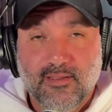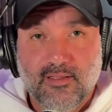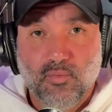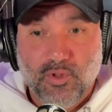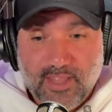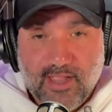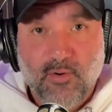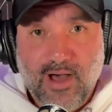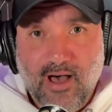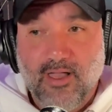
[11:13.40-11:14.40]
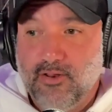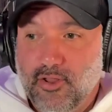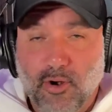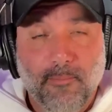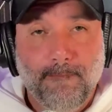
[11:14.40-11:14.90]
When they go out and
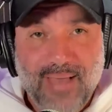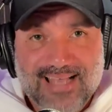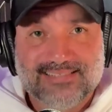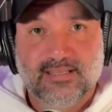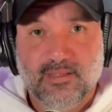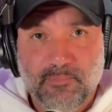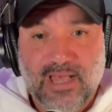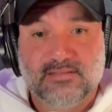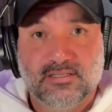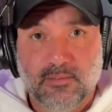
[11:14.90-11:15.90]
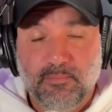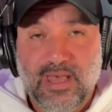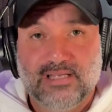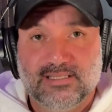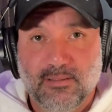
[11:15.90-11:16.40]
they're best of the best of the
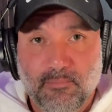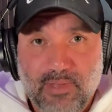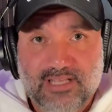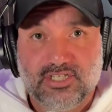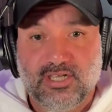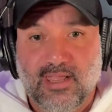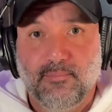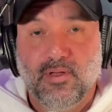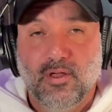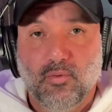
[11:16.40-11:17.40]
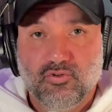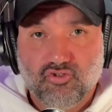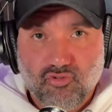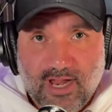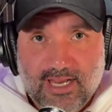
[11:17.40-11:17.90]
best in the best shape,
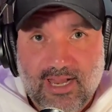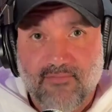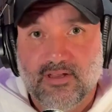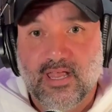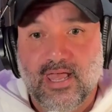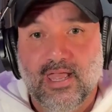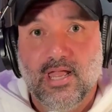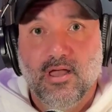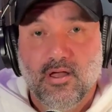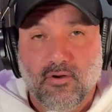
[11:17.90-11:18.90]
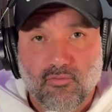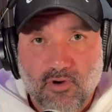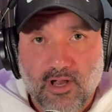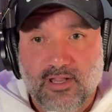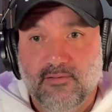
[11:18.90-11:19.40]
training every day,
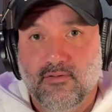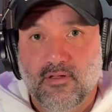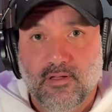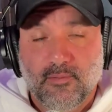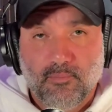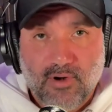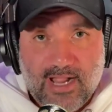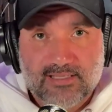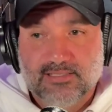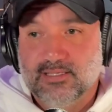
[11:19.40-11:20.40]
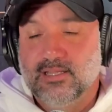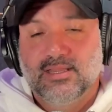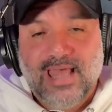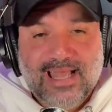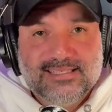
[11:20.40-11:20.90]
running, practicing,
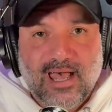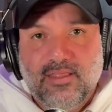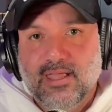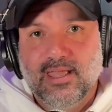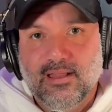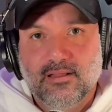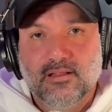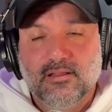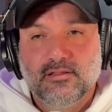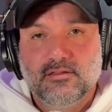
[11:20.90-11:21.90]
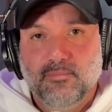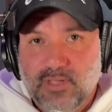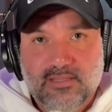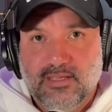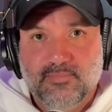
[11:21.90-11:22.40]
that's how they get to be
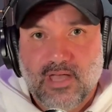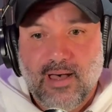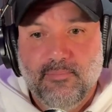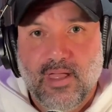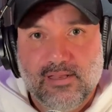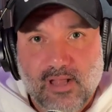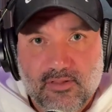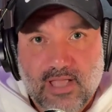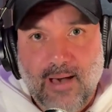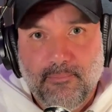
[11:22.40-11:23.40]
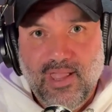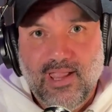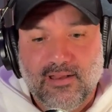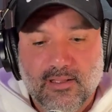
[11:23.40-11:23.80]
tip top and top paid.